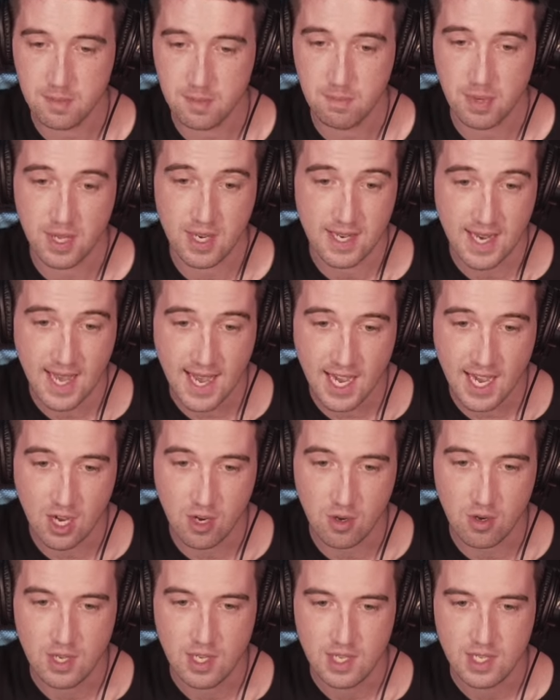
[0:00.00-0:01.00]
But now
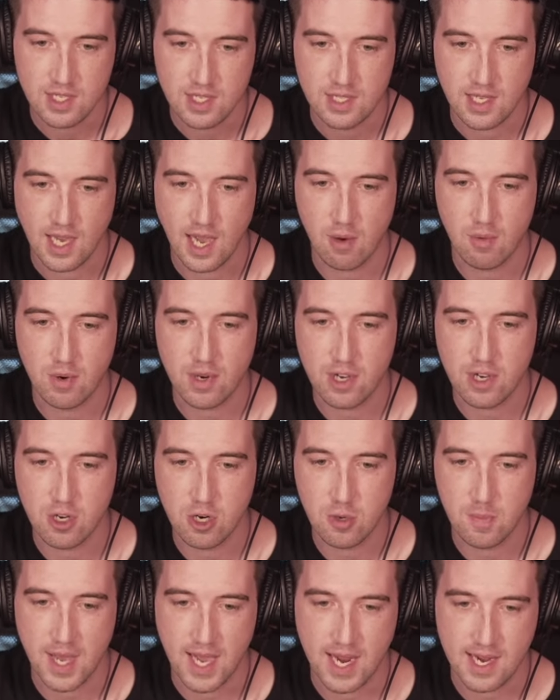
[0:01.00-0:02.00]
I want to go
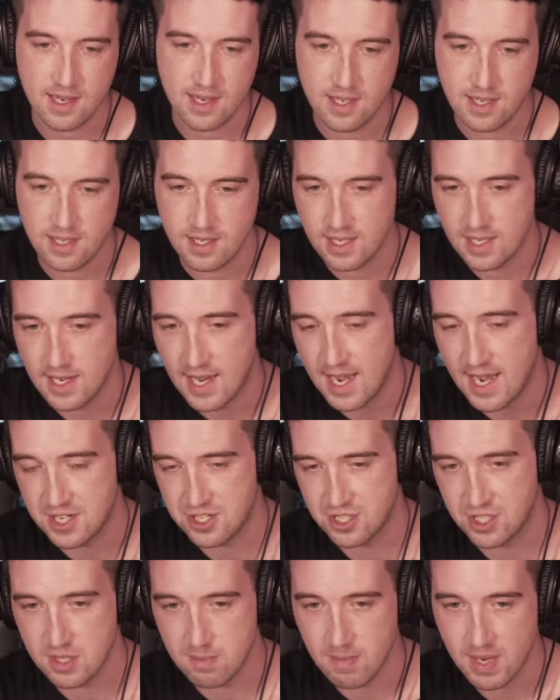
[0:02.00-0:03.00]
back and
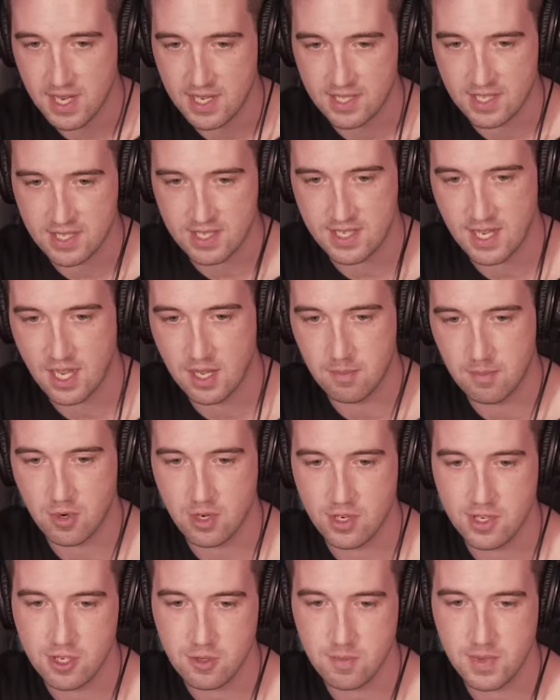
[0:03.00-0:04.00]
actually make this sound more
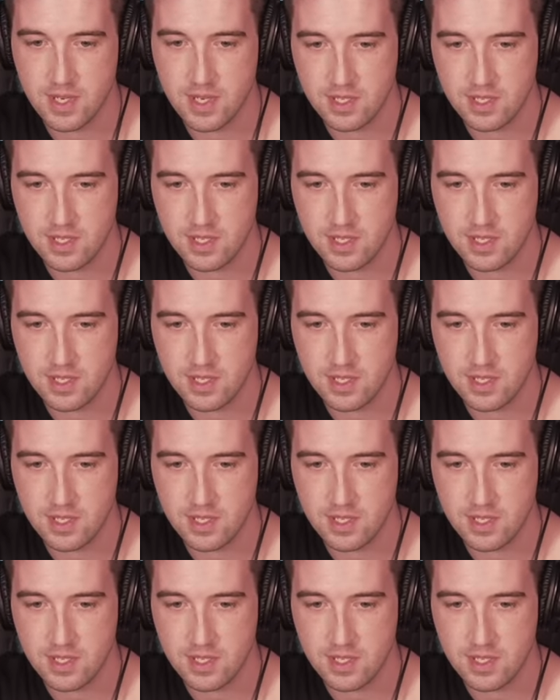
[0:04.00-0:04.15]
human.